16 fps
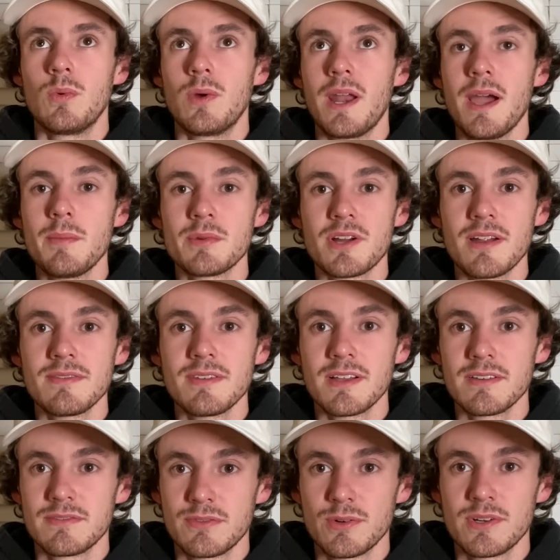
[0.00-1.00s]
When I'm driving
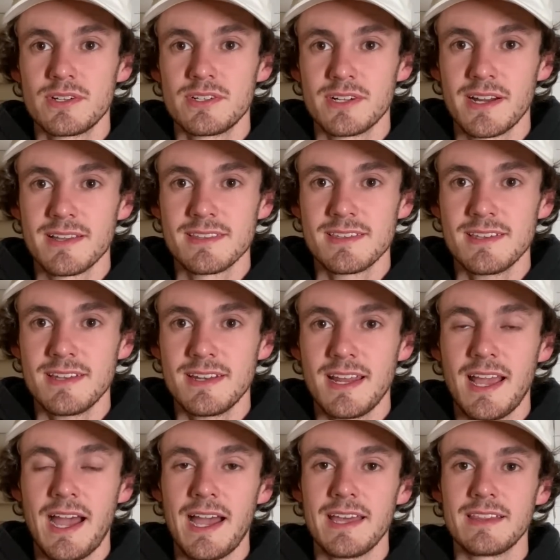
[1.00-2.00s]
a Ford Transit,
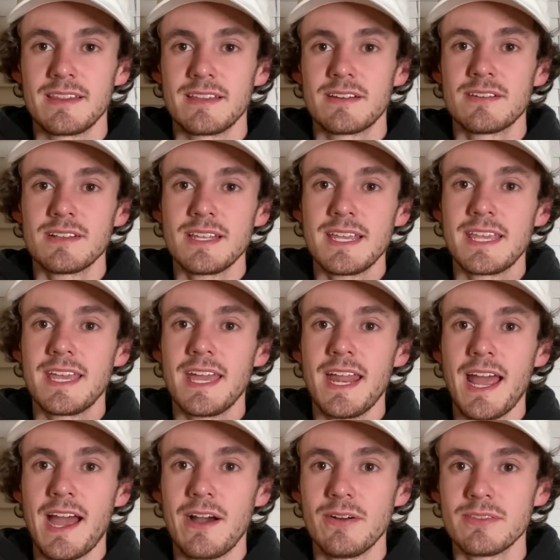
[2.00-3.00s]
I literally
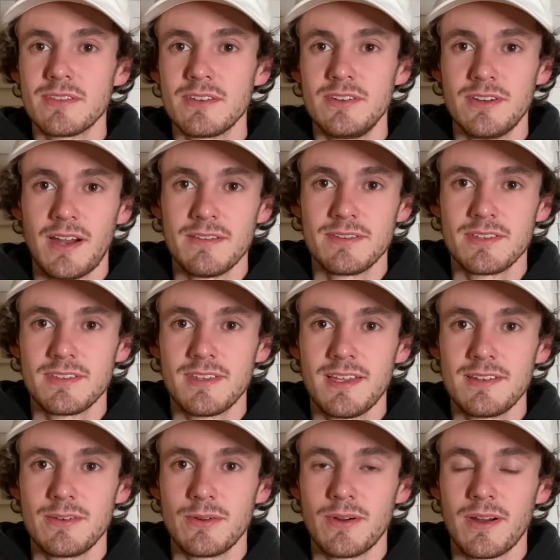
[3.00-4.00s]
get out the driver's
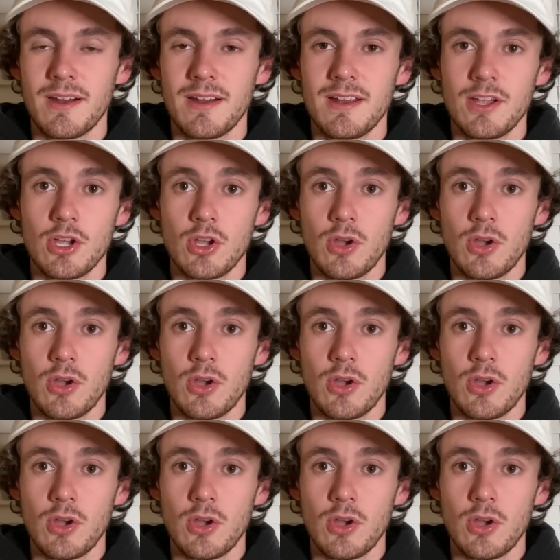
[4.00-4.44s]
side door,